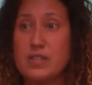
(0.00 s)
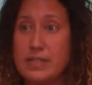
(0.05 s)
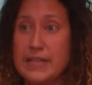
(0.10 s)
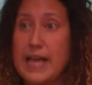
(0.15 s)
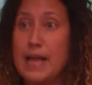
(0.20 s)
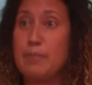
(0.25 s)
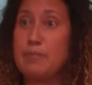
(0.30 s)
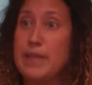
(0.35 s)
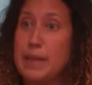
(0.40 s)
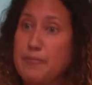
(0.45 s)
to
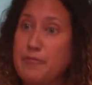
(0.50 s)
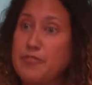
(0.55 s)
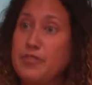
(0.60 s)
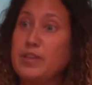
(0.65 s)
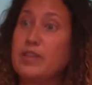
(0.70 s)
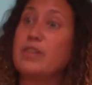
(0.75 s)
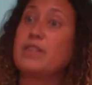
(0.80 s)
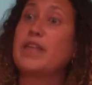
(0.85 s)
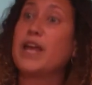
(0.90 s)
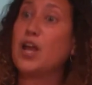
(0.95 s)
help them
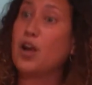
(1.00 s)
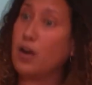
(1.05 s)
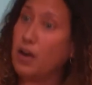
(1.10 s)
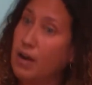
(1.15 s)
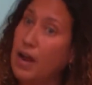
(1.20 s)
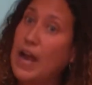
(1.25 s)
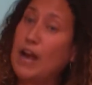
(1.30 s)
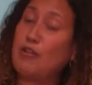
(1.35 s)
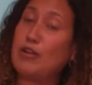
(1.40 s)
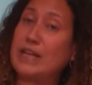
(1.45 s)
fill their
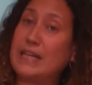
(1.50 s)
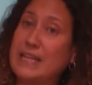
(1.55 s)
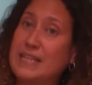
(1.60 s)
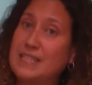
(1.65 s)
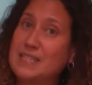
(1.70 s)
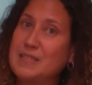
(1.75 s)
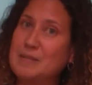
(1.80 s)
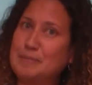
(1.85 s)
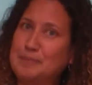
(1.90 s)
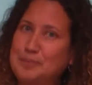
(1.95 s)
hiring
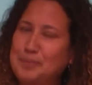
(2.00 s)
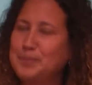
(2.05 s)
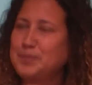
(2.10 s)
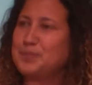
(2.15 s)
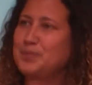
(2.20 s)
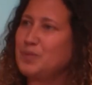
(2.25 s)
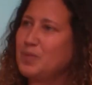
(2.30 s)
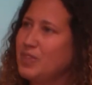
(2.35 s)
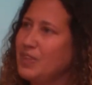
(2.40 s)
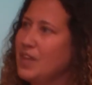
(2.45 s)
needs.
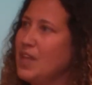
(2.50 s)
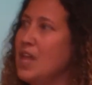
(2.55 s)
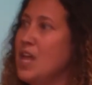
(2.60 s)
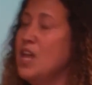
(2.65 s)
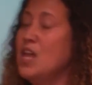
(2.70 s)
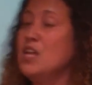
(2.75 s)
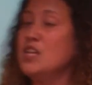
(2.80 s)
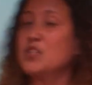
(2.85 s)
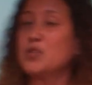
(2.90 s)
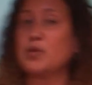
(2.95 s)

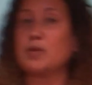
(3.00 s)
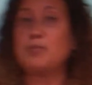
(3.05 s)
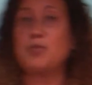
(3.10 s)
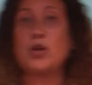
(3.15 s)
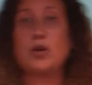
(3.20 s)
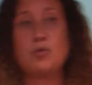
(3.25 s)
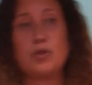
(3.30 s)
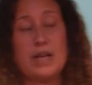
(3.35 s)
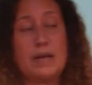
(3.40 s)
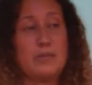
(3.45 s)
So an
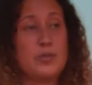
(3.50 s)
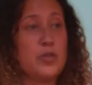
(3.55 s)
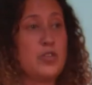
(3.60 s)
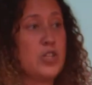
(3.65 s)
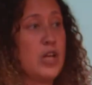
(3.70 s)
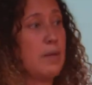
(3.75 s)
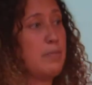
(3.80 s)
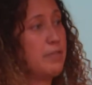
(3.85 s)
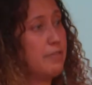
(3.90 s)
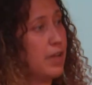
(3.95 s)
employer will come to a
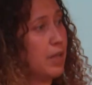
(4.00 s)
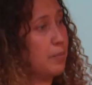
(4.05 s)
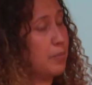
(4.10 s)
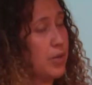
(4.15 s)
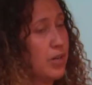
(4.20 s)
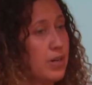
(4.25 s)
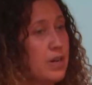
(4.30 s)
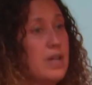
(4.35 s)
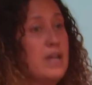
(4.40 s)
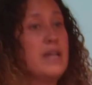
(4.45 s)
job
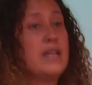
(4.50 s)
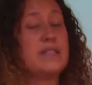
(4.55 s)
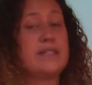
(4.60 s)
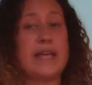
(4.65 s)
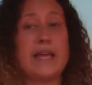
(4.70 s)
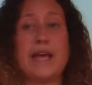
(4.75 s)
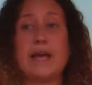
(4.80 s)
developer, say,